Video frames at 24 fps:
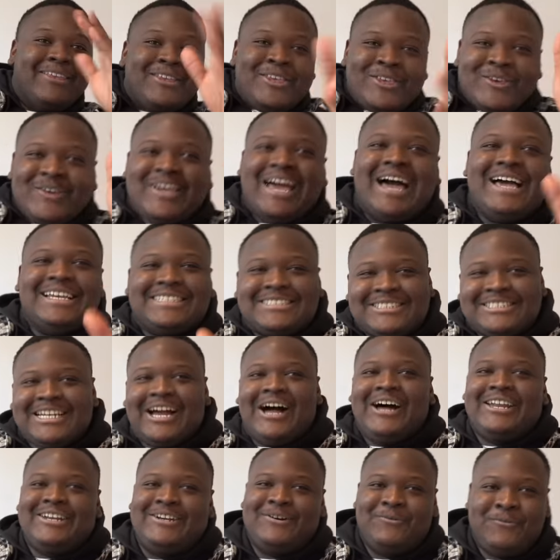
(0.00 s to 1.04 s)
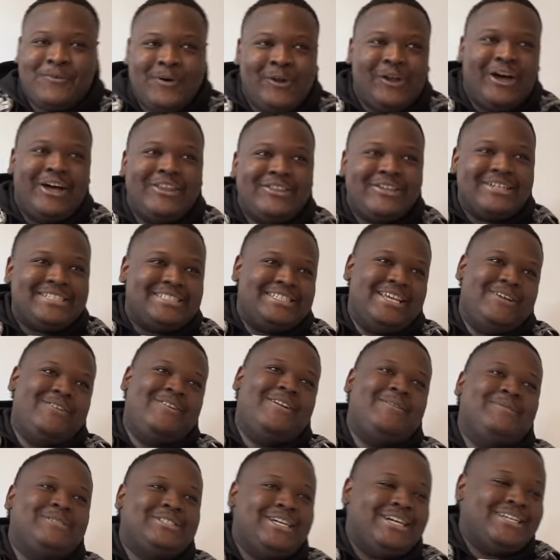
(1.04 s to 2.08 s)
You guys will understand
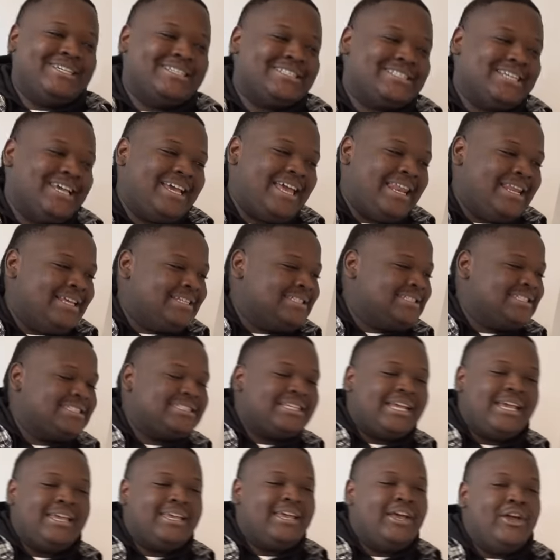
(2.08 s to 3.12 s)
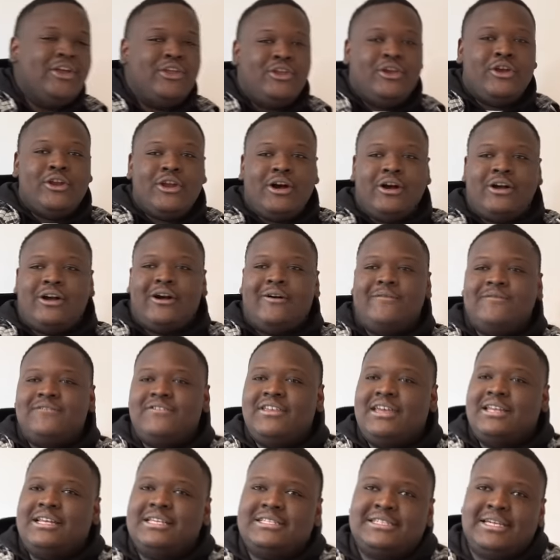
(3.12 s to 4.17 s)
what I'm trying to say, and it's just like you're not
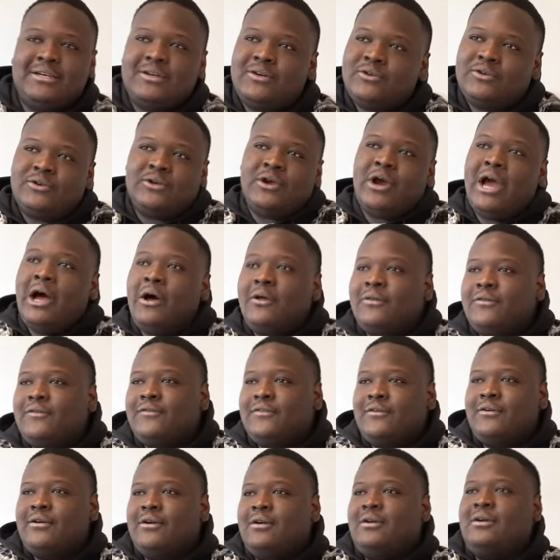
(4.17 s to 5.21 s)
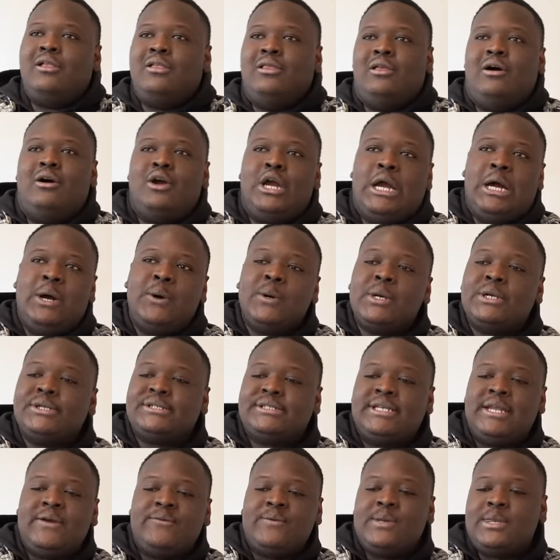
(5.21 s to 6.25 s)
comfy, and it's like, oh, you're out for long
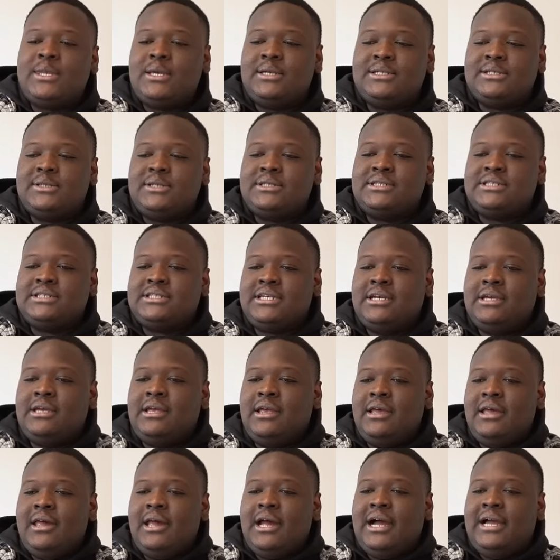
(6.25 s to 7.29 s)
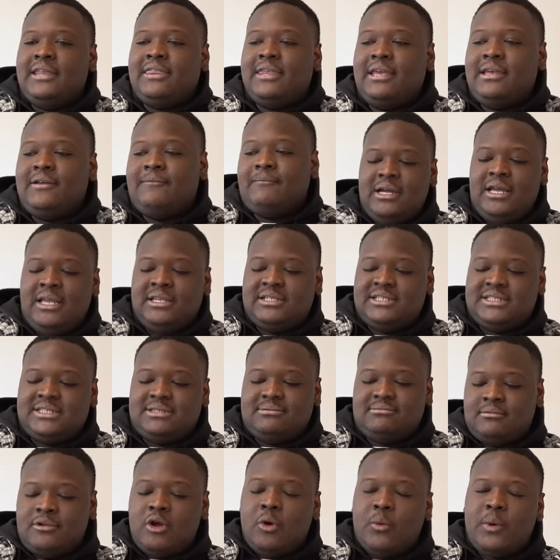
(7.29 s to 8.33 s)
hours and everything. So it's just like, I think
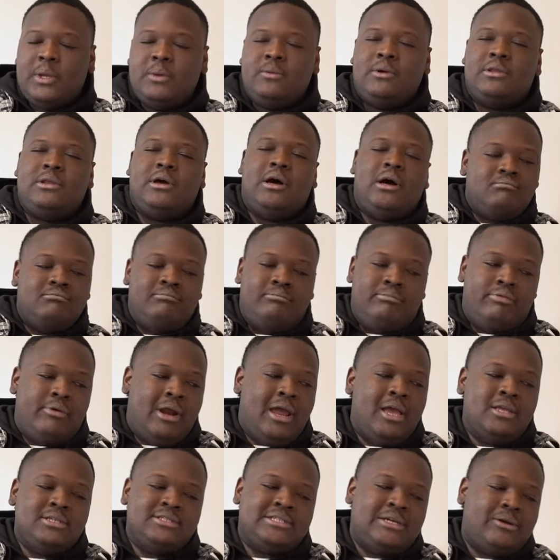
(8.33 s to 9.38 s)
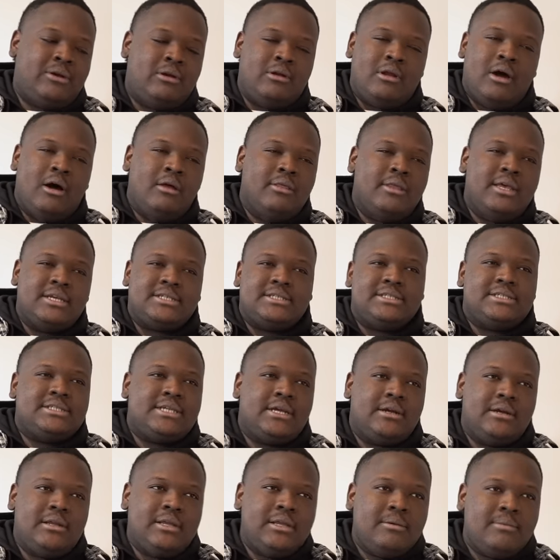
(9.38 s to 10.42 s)
it's going with brands that are not
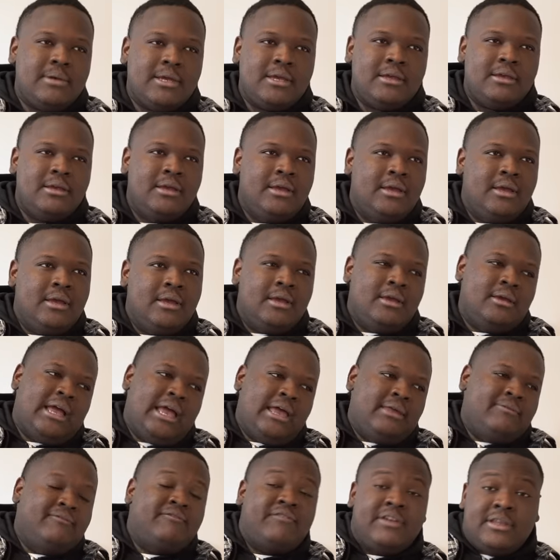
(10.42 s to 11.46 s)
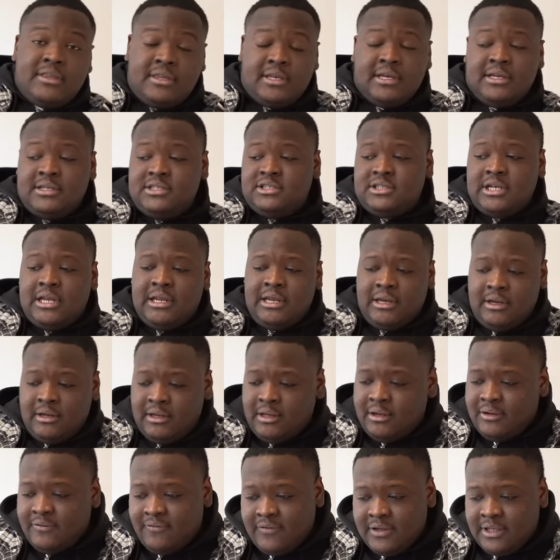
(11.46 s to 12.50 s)
necessarily big and vintage. I like a
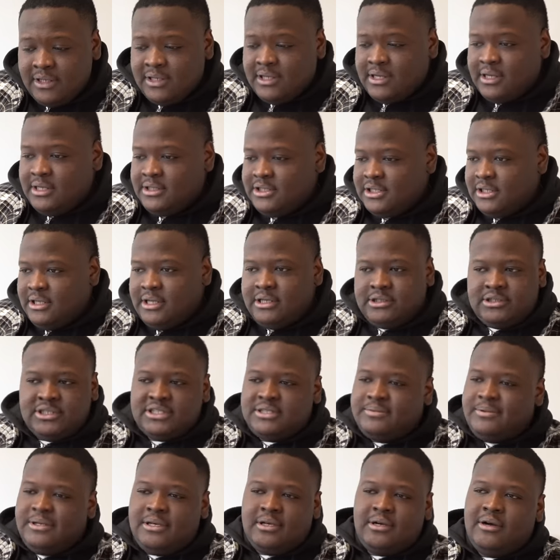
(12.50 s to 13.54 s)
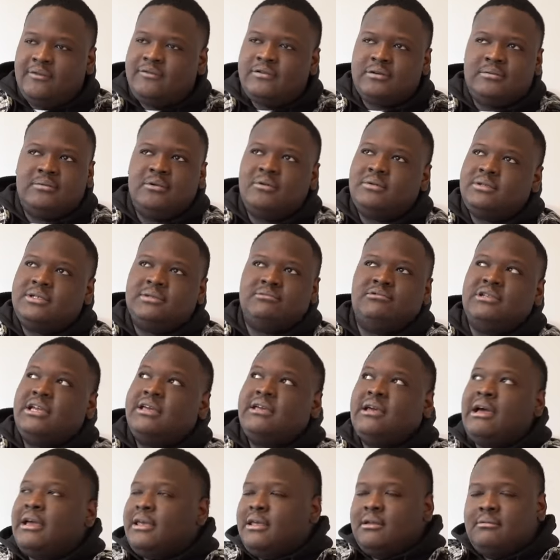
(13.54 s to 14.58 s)
lot of vintage, and like just being comfortable.
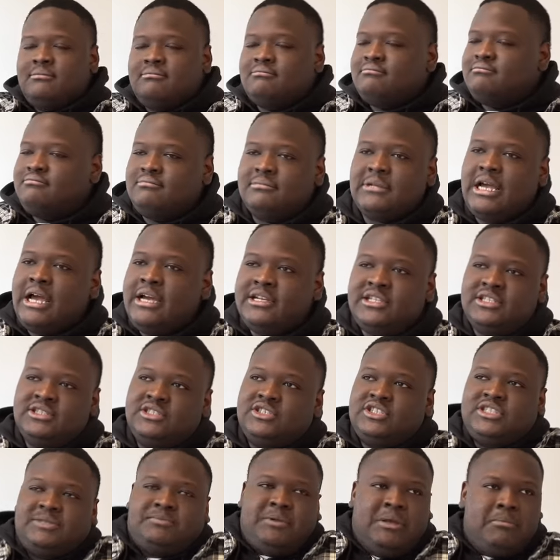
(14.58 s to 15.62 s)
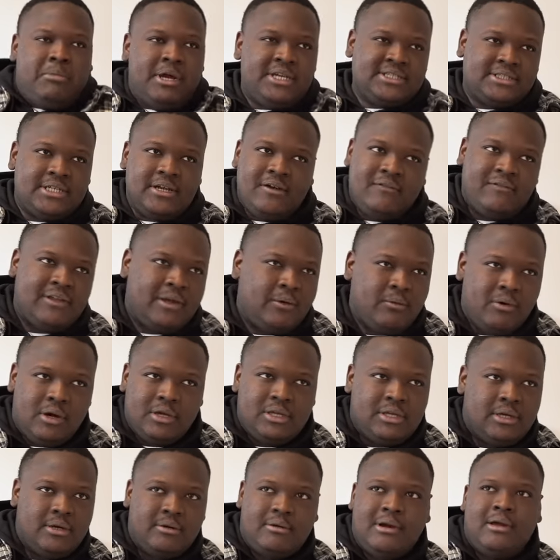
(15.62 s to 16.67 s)
Like I can just be myself, like
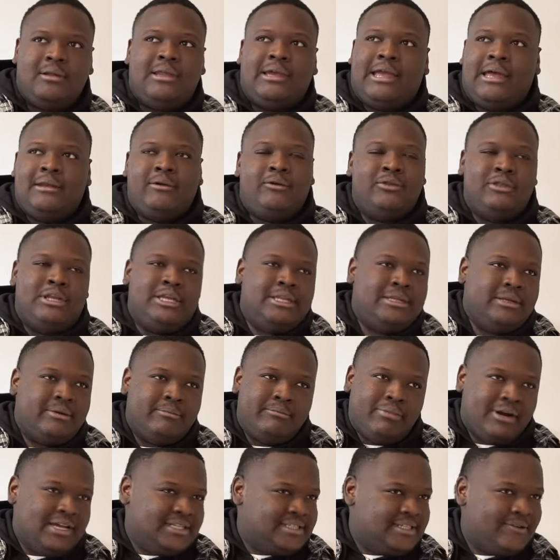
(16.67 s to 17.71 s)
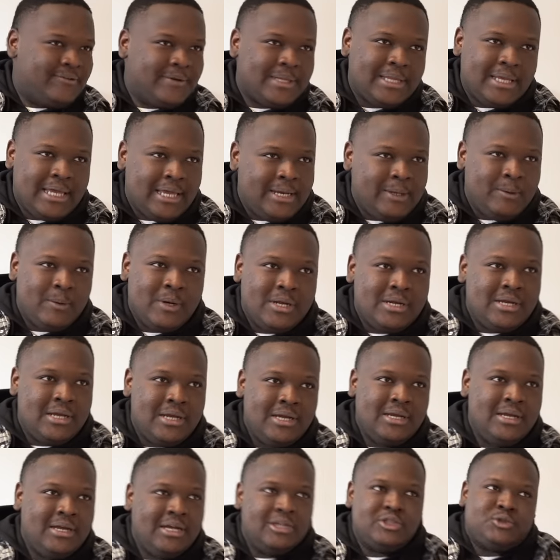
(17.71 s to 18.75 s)
walking around. Like I don't need to impress anyone.
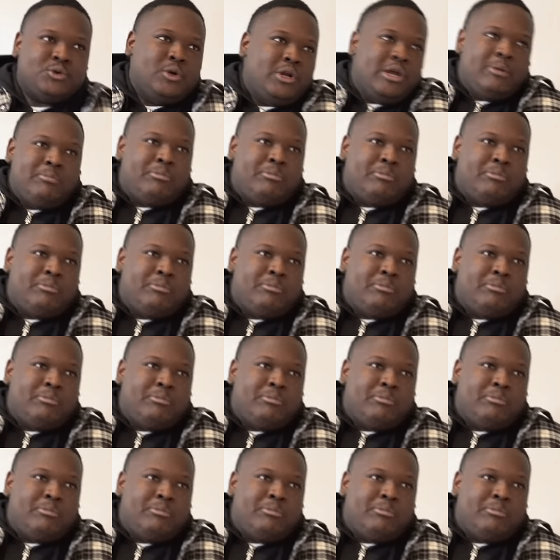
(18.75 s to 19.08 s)
Literally. Just want to